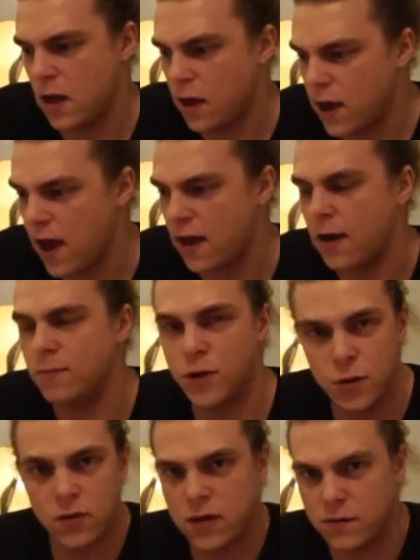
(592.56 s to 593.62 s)
yeah, I'm
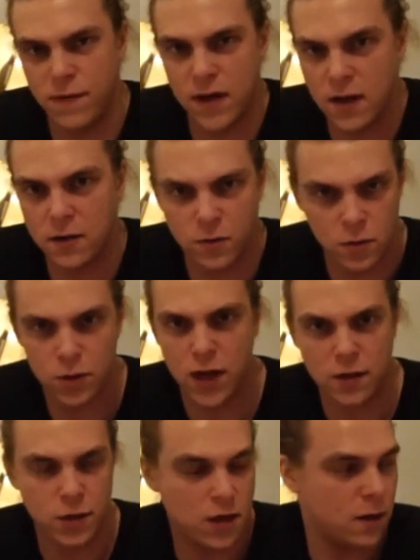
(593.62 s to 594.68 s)
sure these videos will
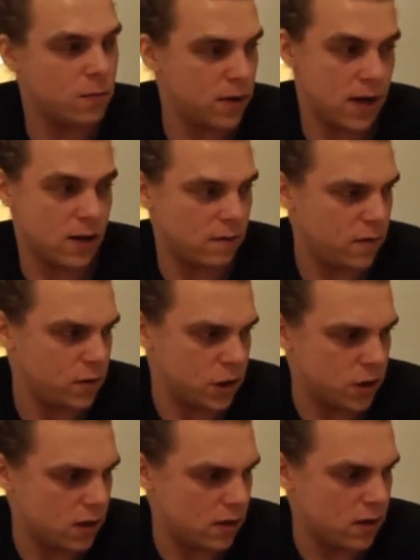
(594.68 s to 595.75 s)
change a little bit in the
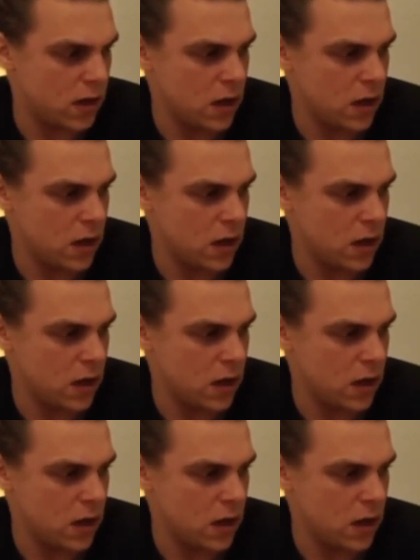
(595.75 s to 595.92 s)
future.